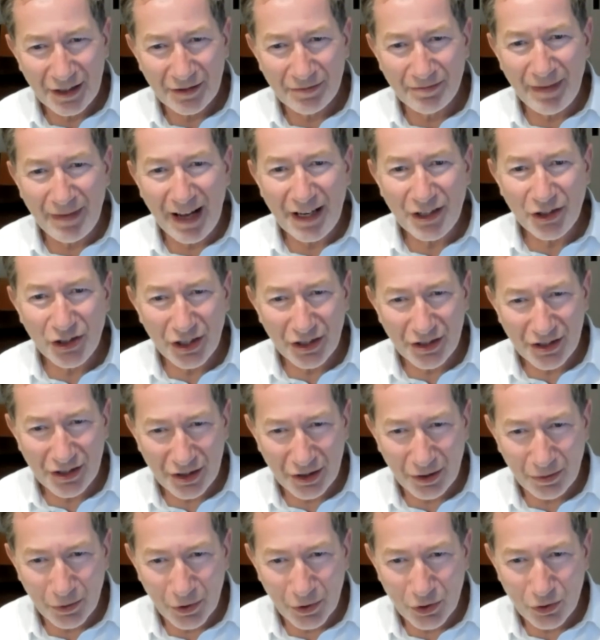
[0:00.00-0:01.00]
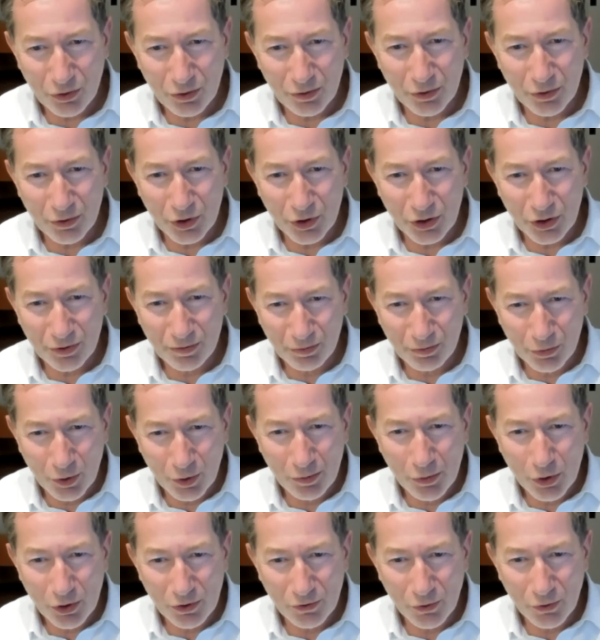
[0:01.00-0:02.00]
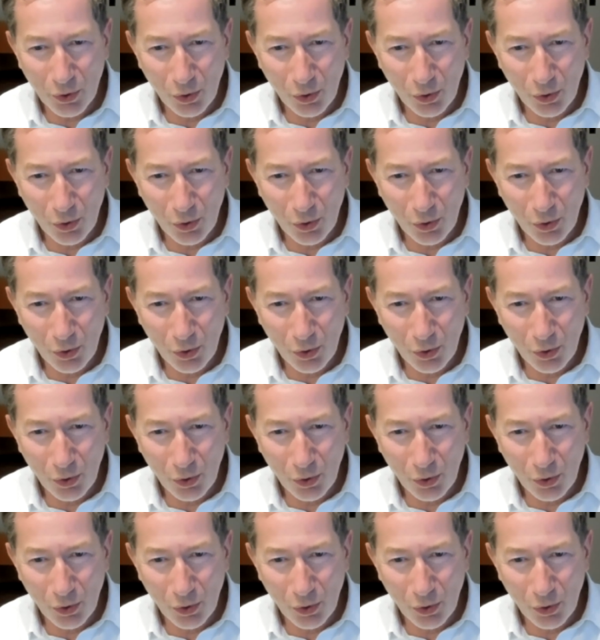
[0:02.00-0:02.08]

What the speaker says: of Manchester were to remove